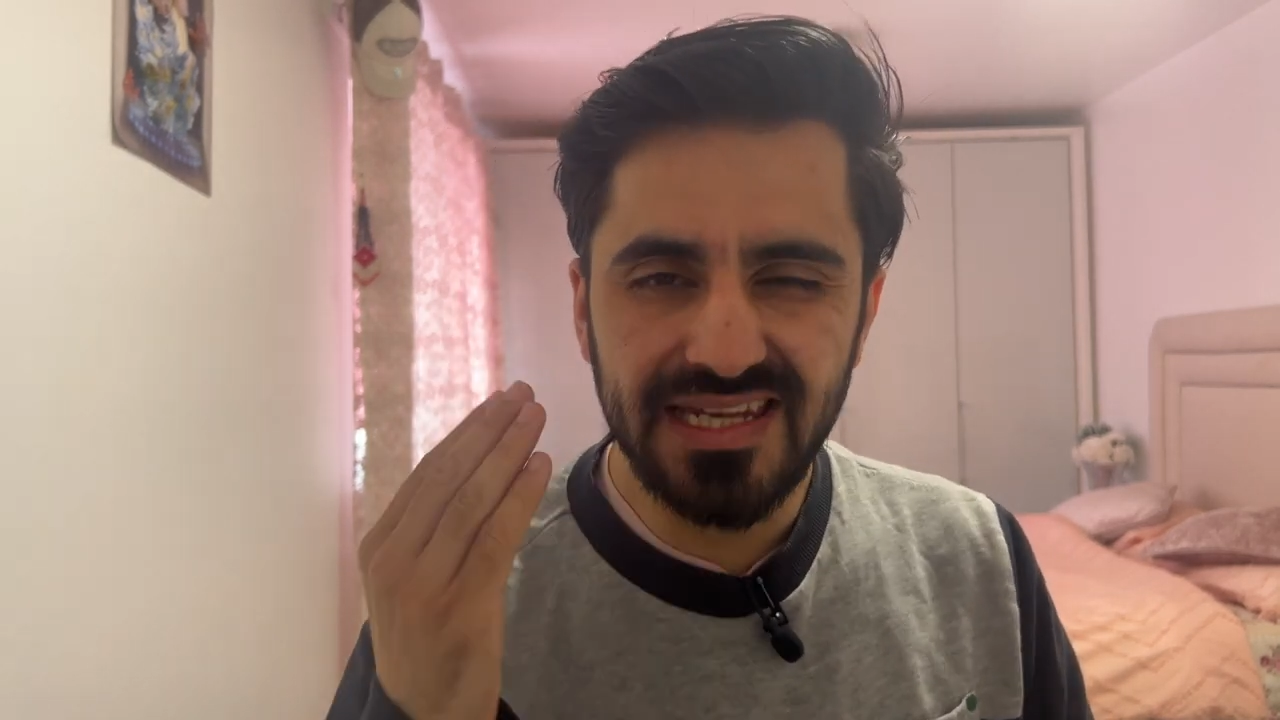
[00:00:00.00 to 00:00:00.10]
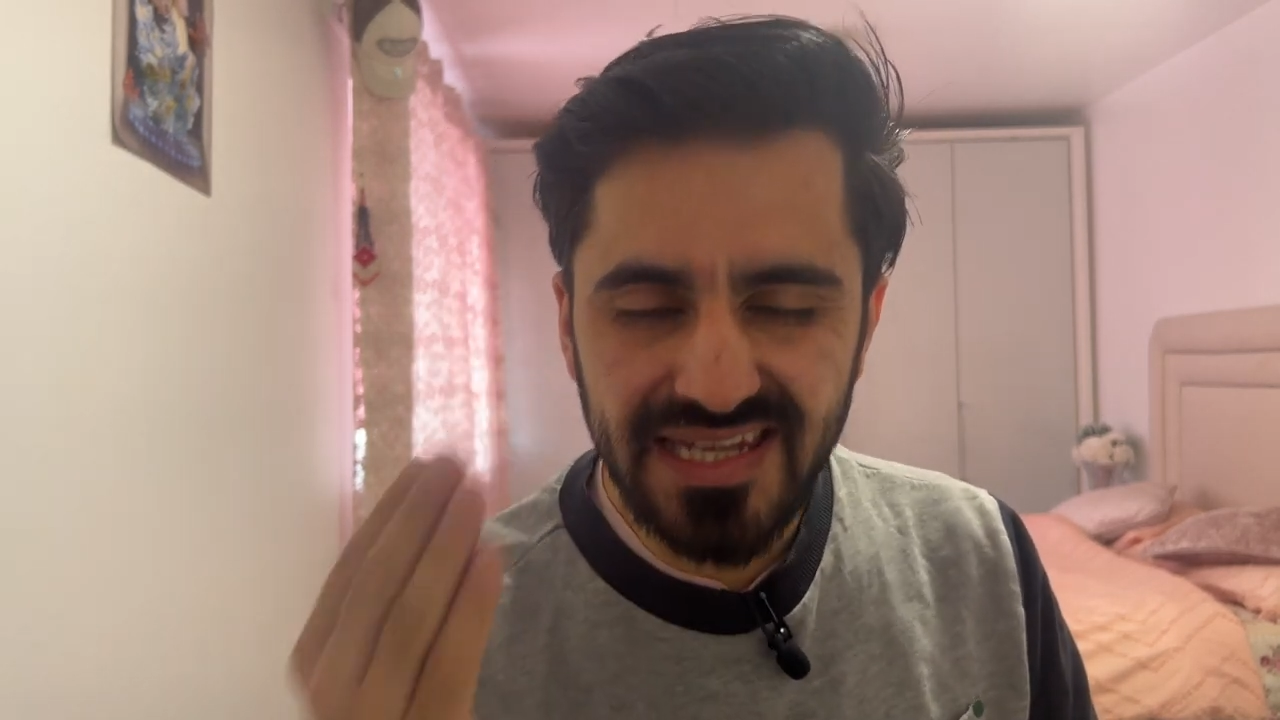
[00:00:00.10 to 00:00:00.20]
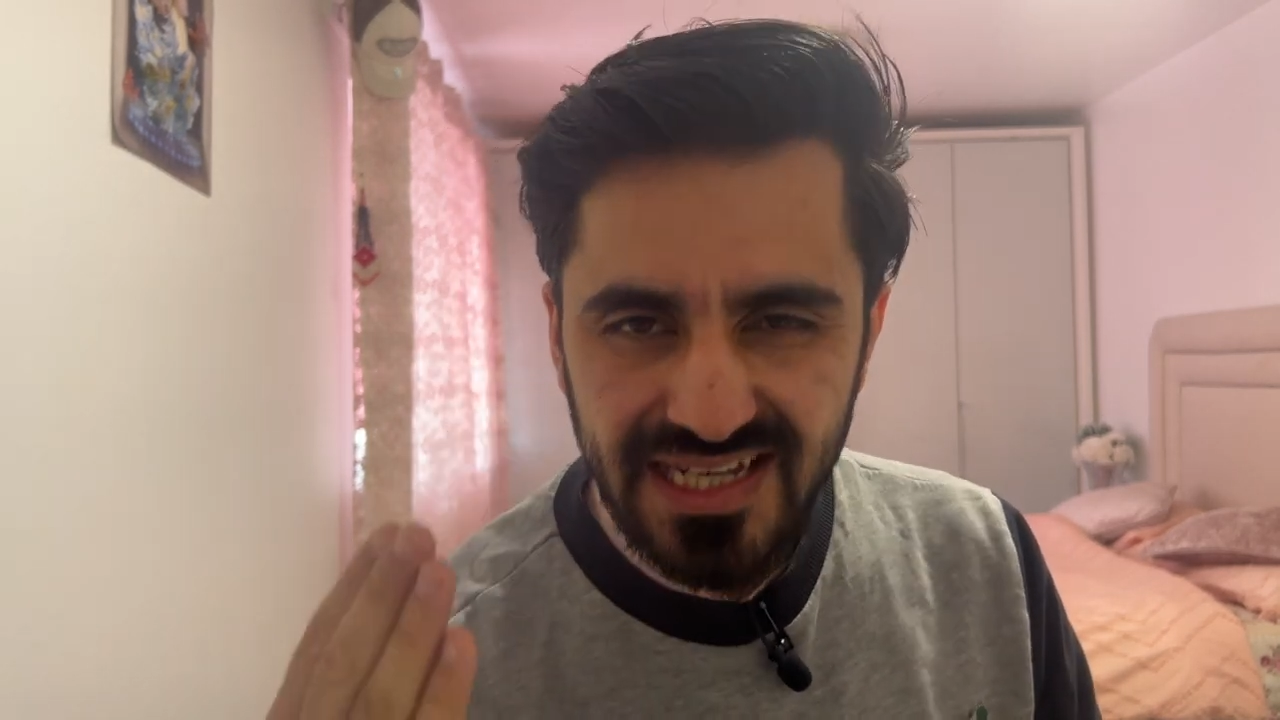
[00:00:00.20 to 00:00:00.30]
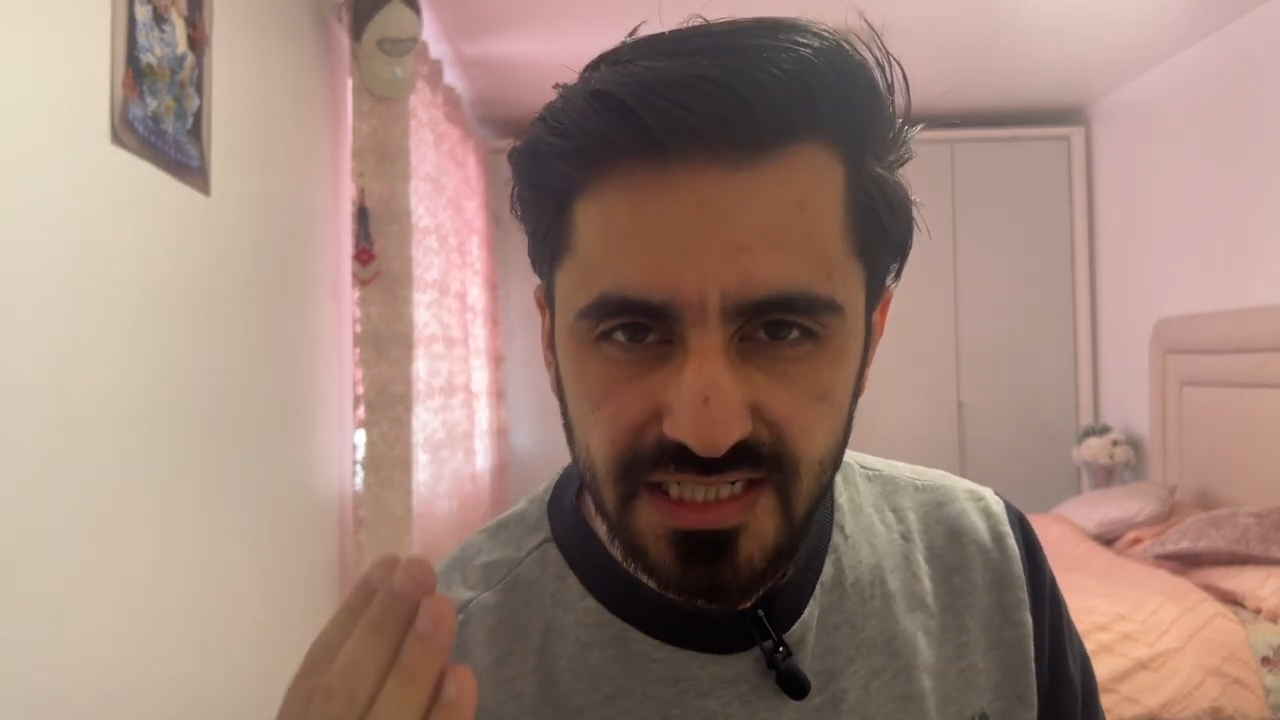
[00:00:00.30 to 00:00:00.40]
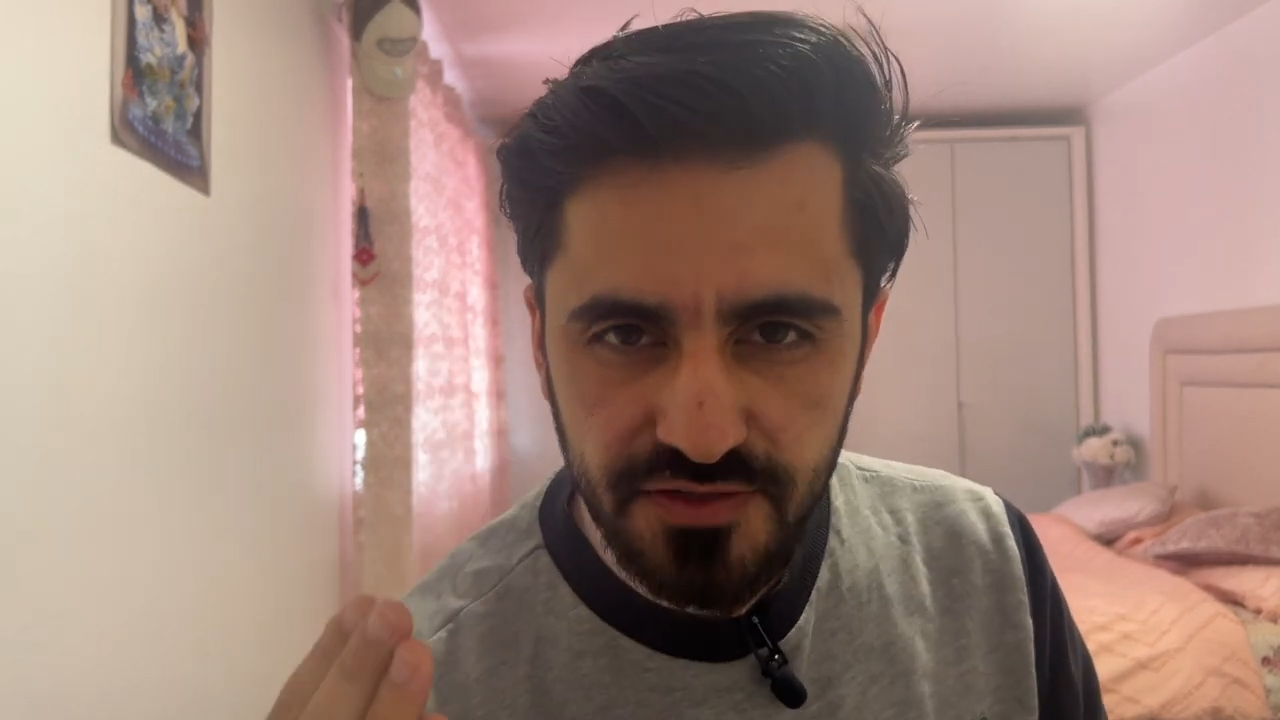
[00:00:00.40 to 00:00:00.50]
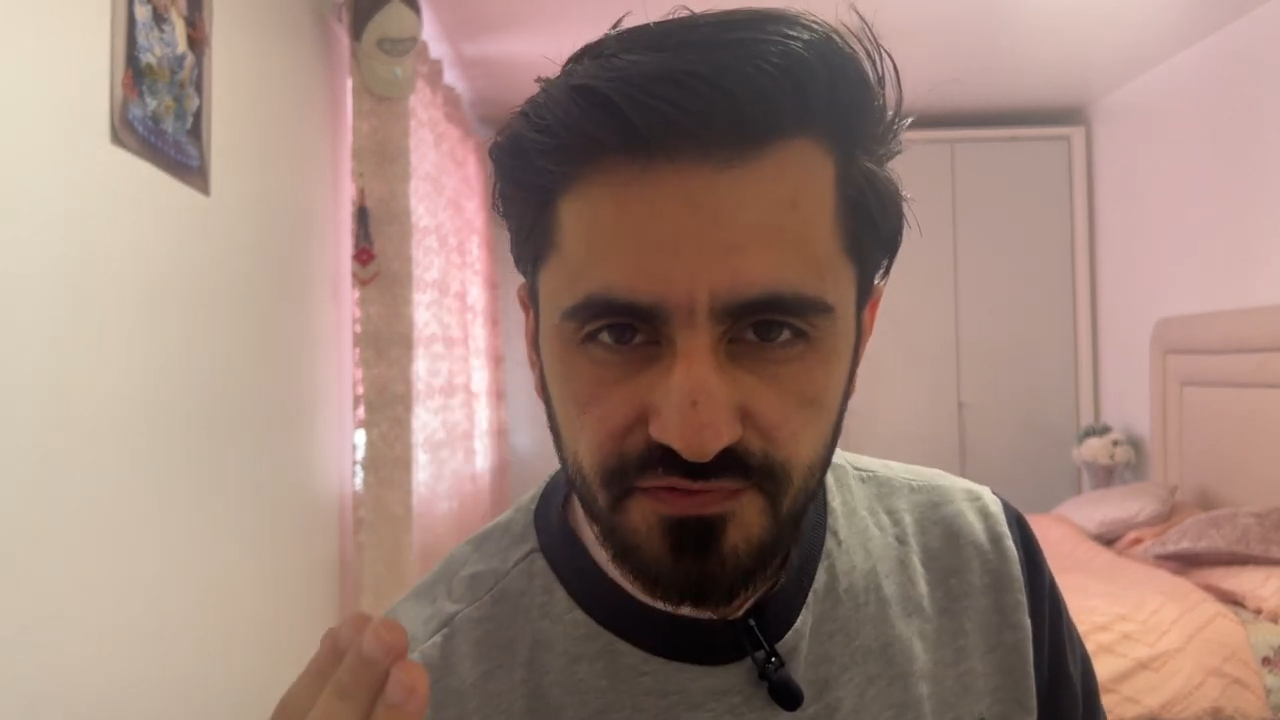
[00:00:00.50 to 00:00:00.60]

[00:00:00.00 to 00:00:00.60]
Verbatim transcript: you. Learn to